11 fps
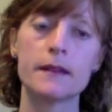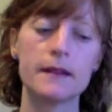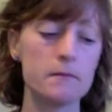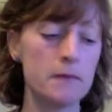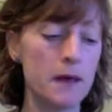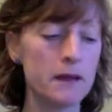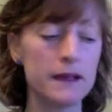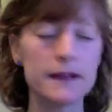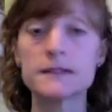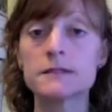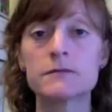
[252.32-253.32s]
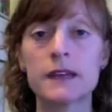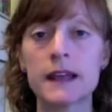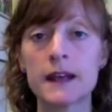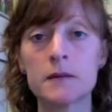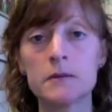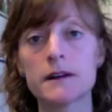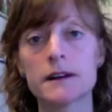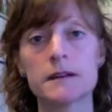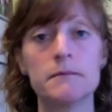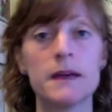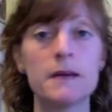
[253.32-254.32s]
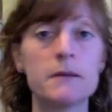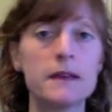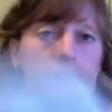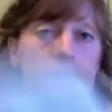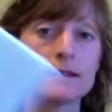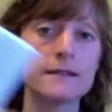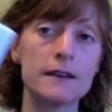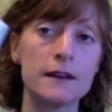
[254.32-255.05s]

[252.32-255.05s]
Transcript: Maybe it's getting a book. Maybe it's,